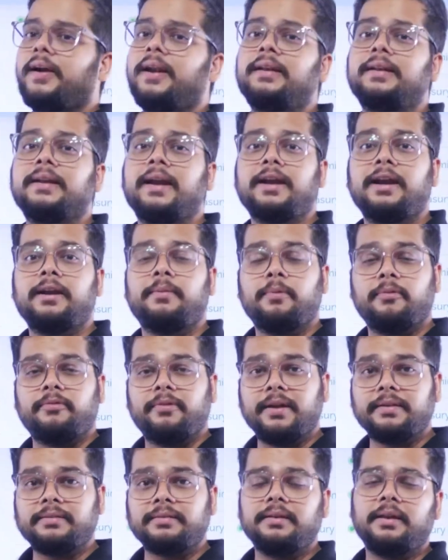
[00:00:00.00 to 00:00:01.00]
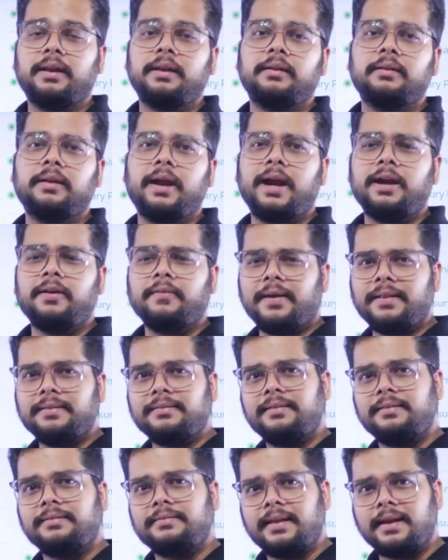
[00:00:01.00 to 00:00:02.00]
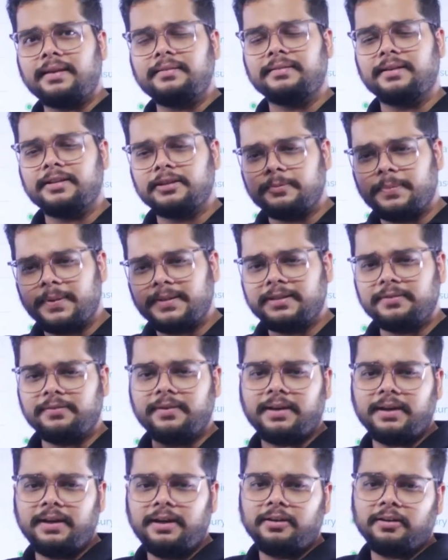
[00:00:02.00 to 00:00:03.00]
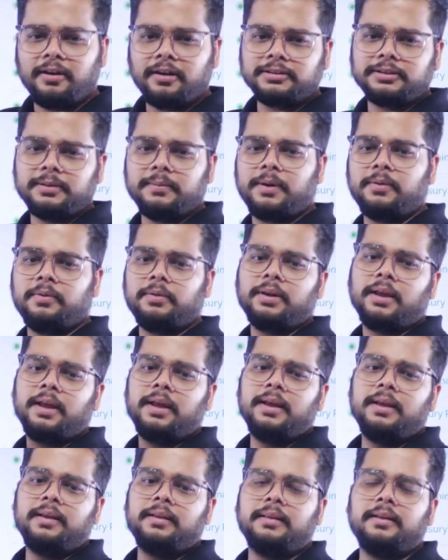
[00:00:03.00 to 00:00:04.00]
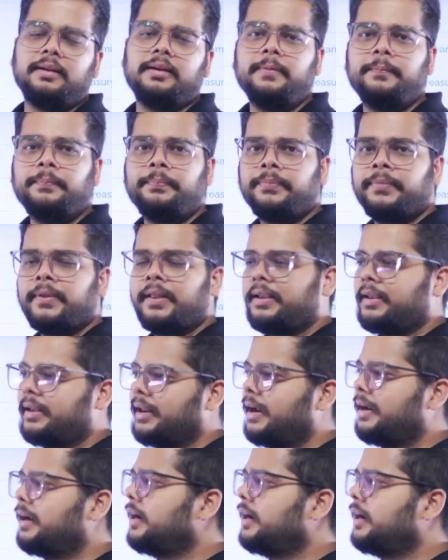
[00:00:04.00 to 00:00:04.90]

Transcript: credit professional. Advances section specifically talks about the credit